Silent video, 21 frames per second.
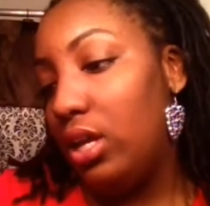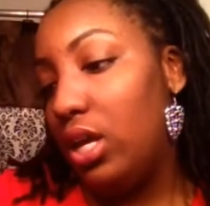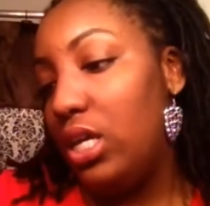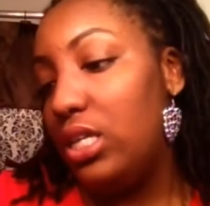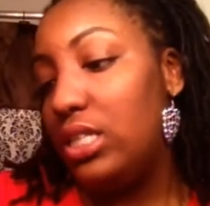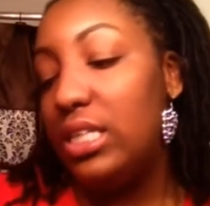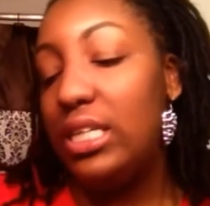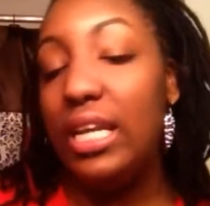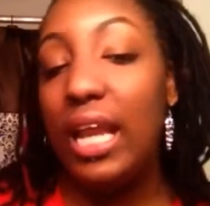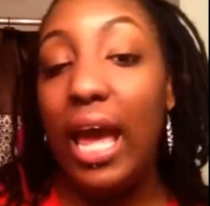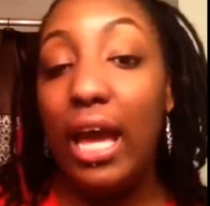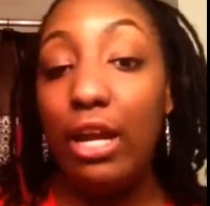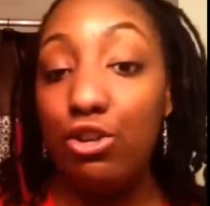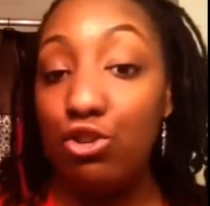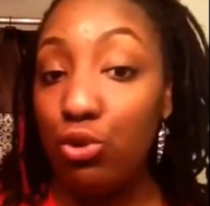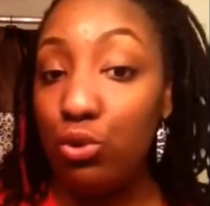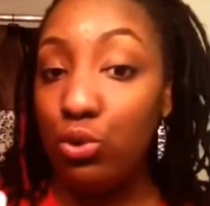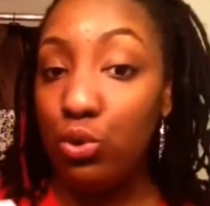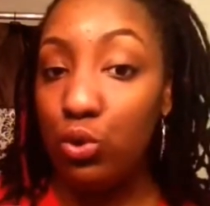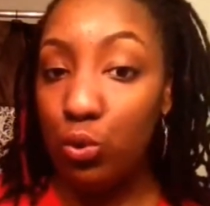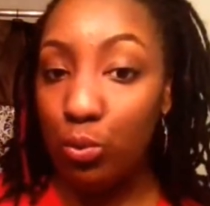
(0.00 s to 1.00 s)
It's
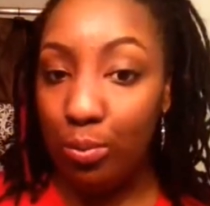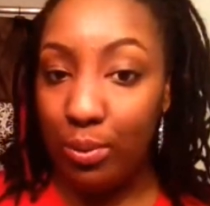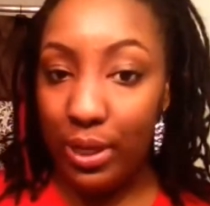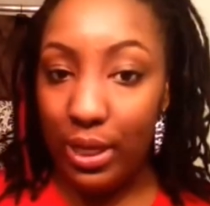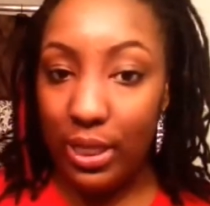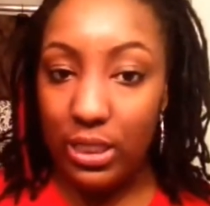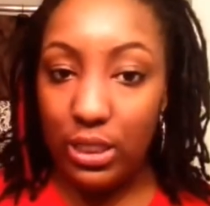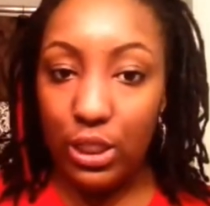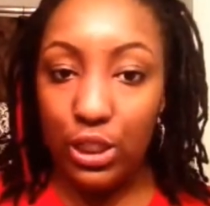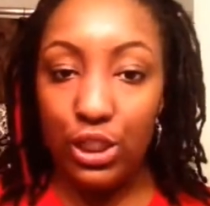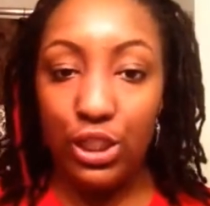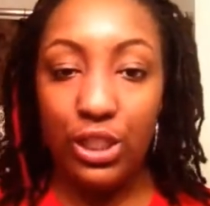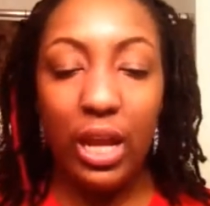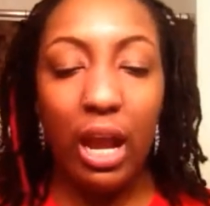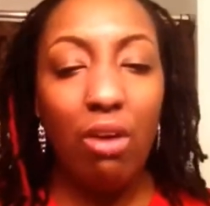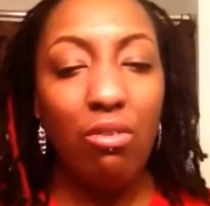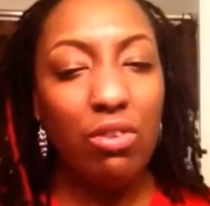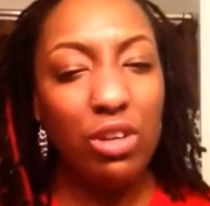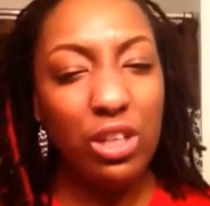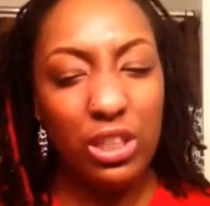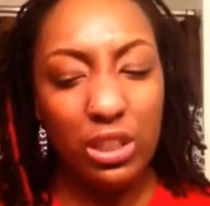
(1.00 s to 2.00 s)
natural toothpaste because you're
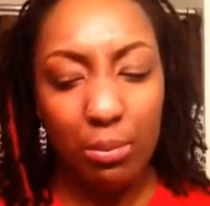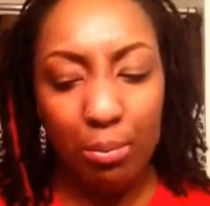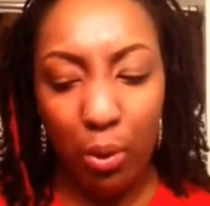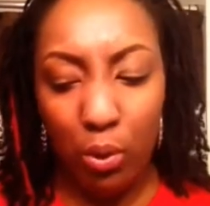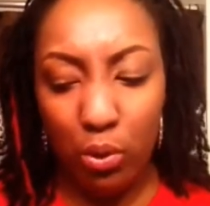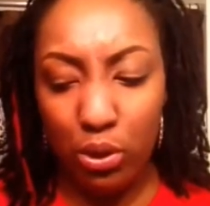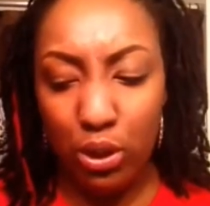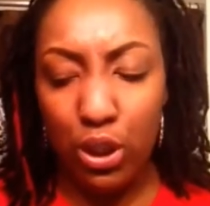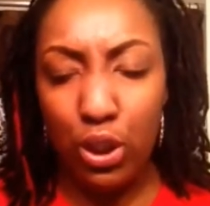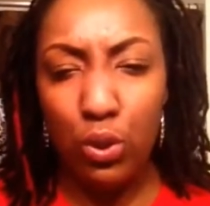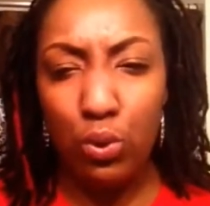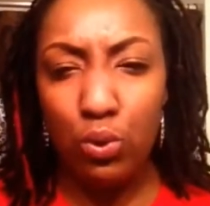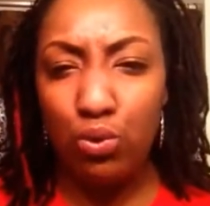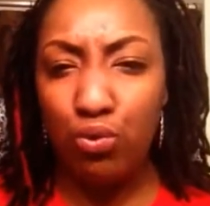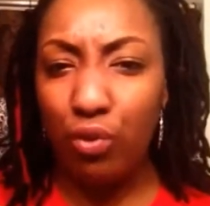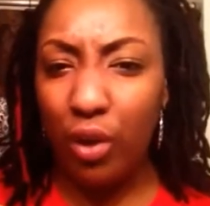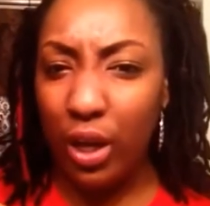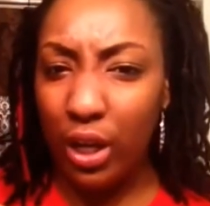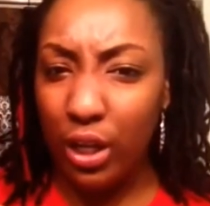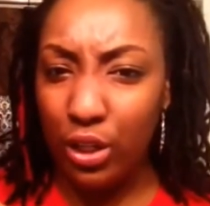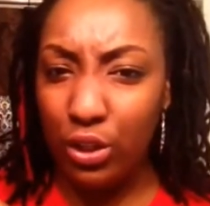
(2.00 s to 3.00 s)
not really supposed to use
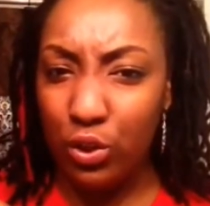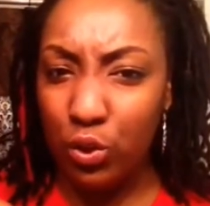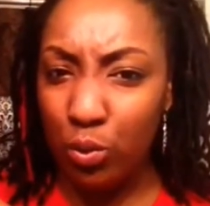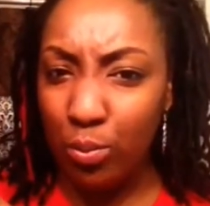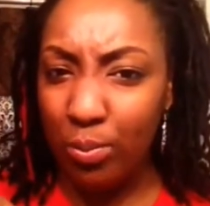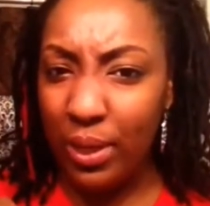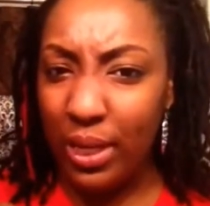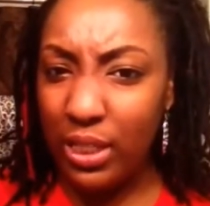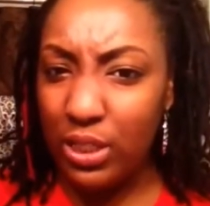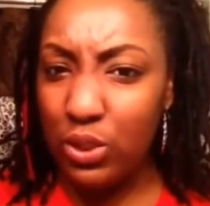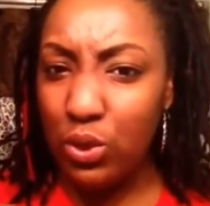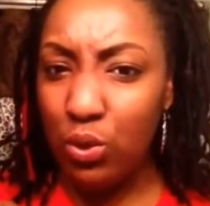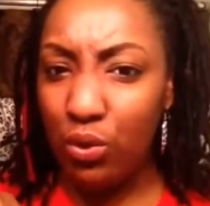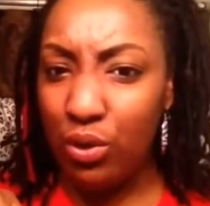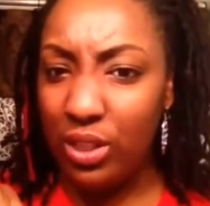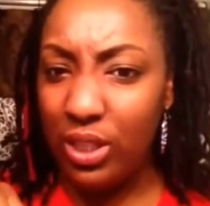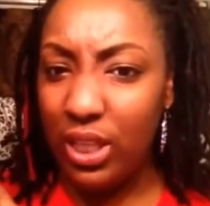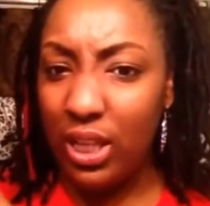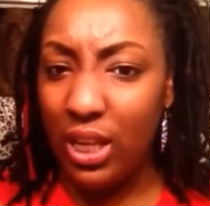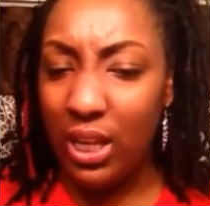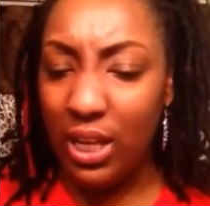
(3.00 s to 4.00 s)
regular toothpaste
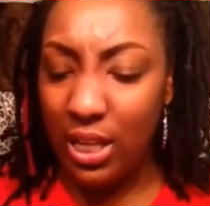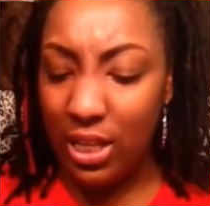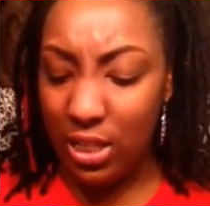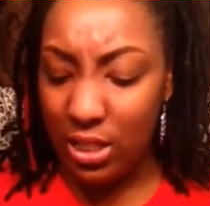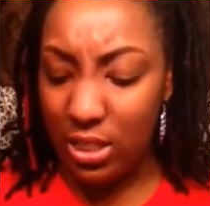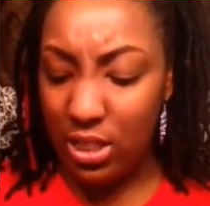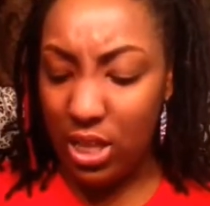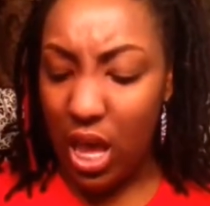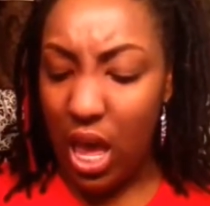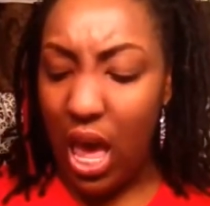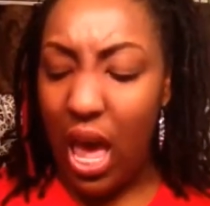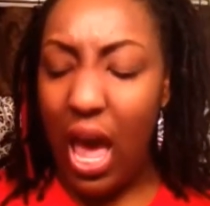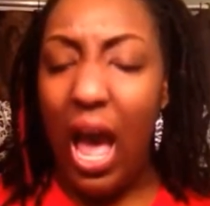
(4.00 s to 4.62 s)
during the cleanse.